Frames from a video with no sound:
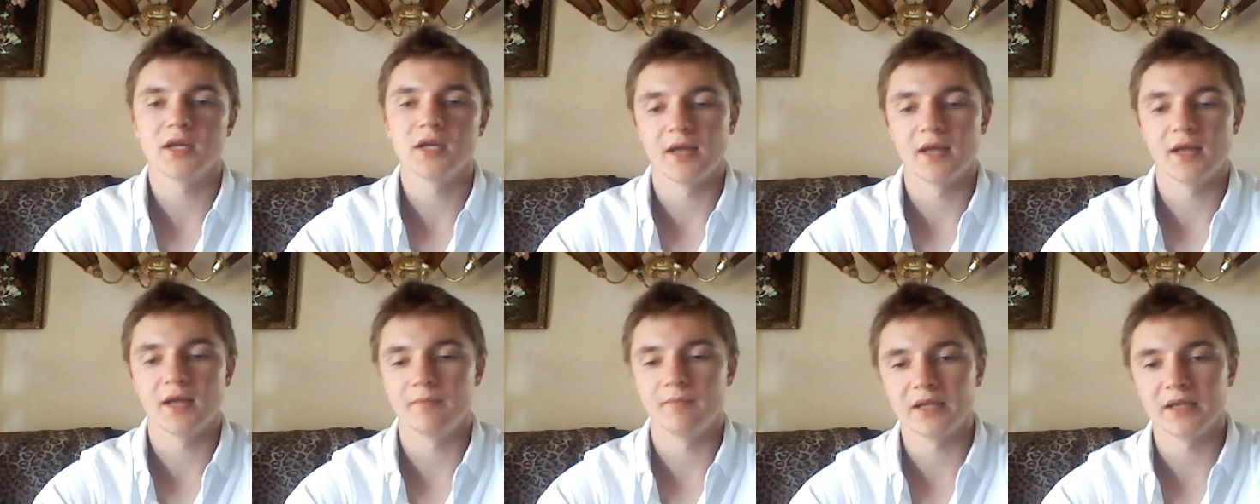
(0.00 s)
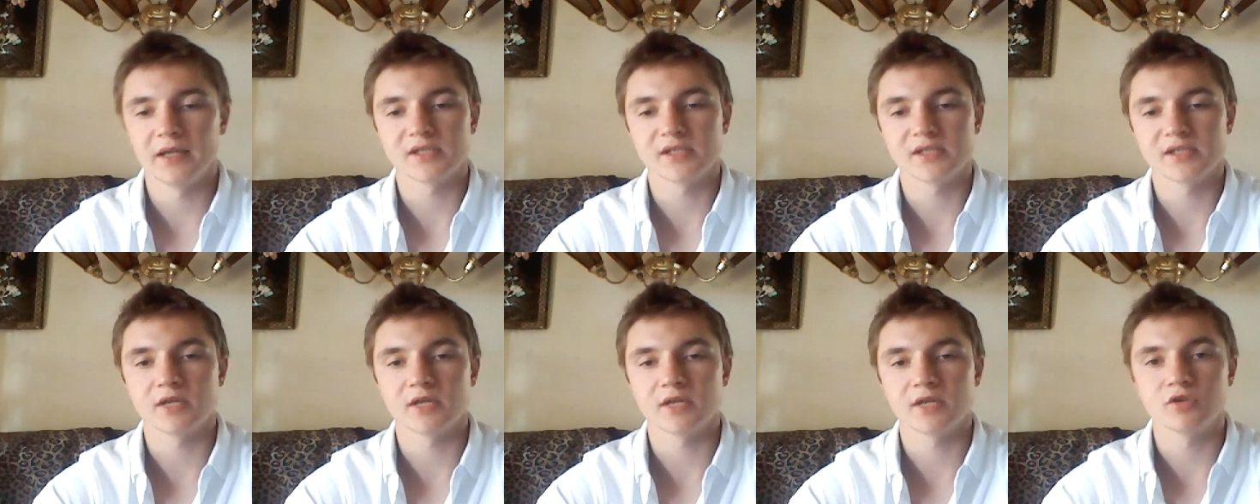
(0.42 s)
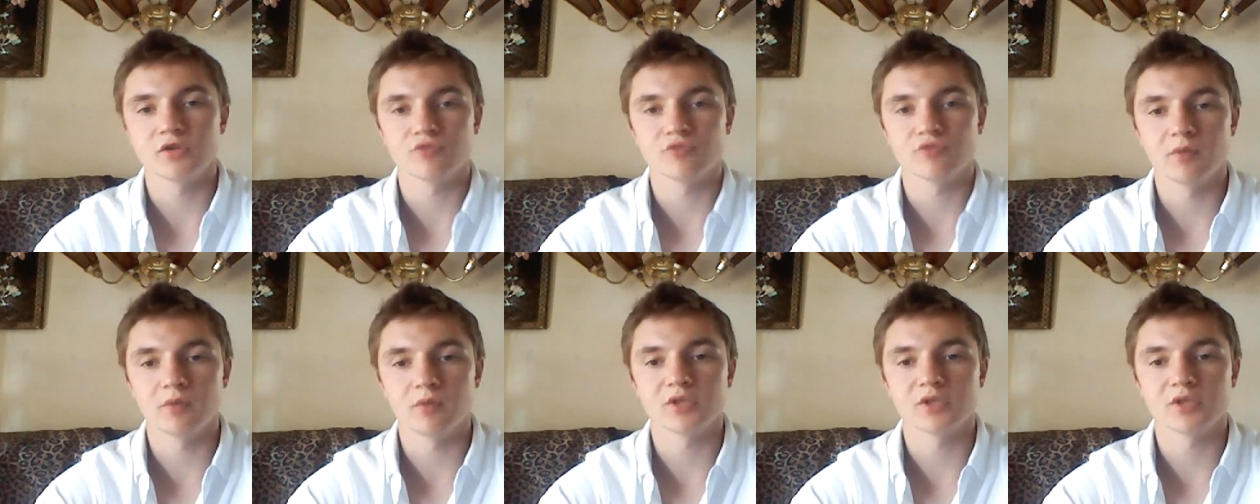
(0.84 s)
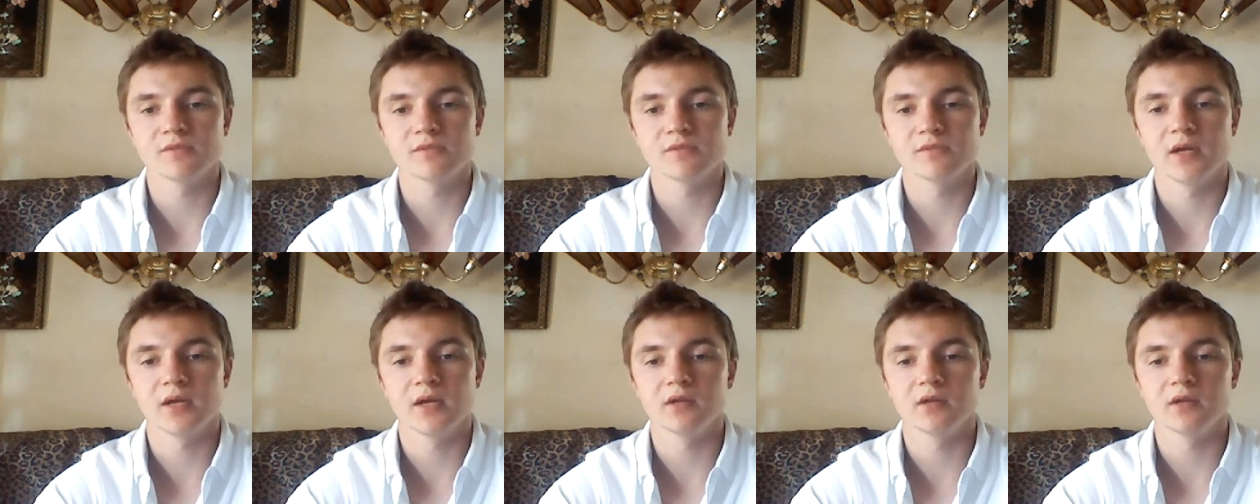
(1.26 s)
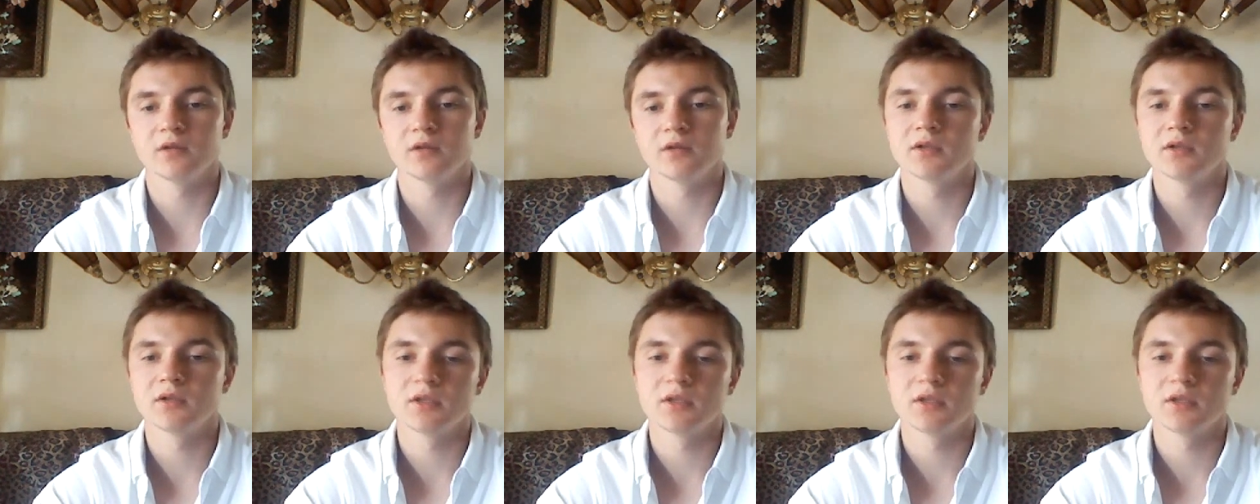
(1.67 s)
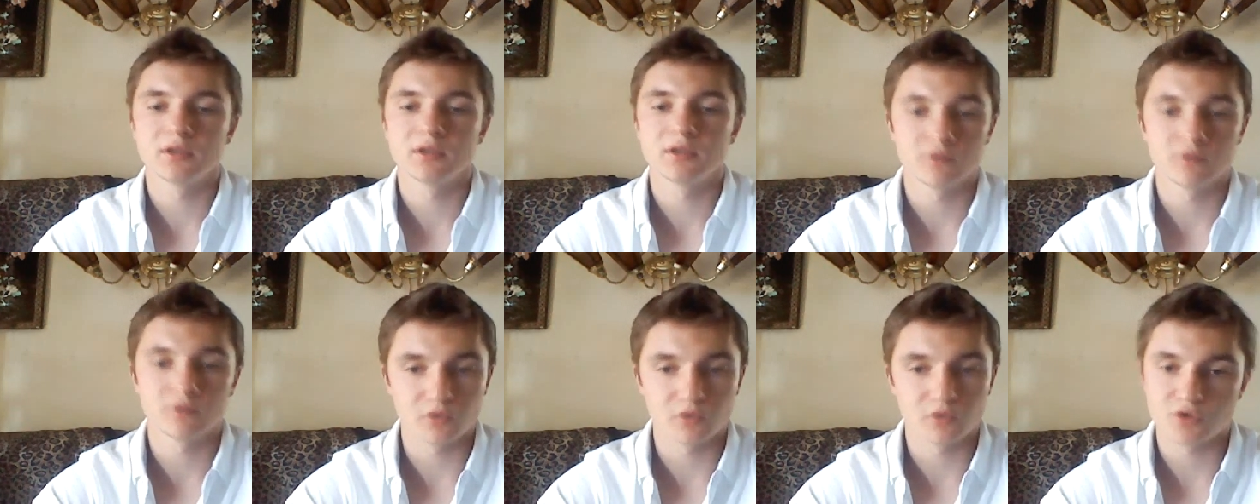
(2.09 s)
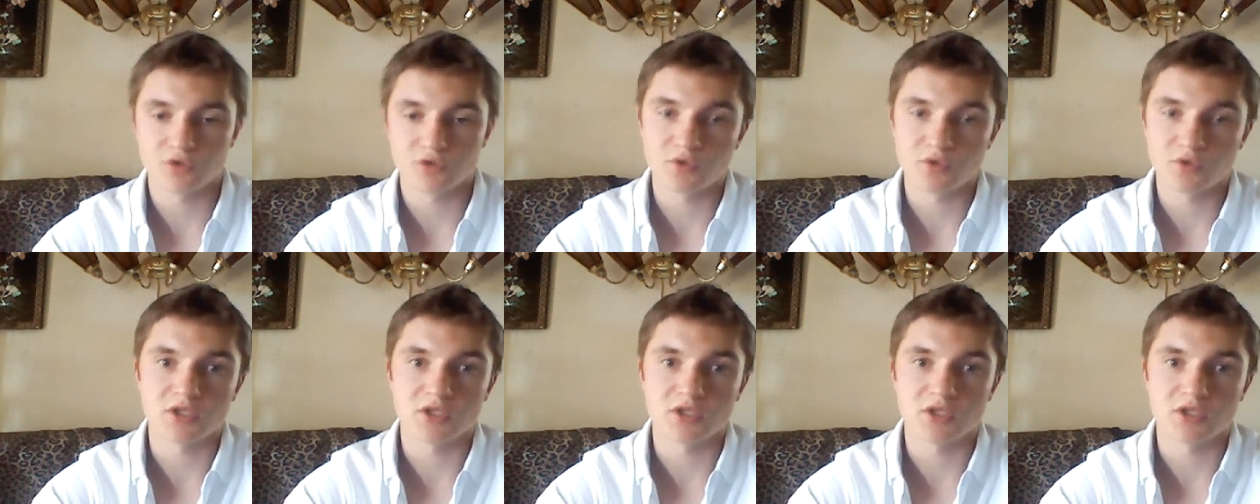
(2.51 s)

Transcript: and balance out this rubber smell, which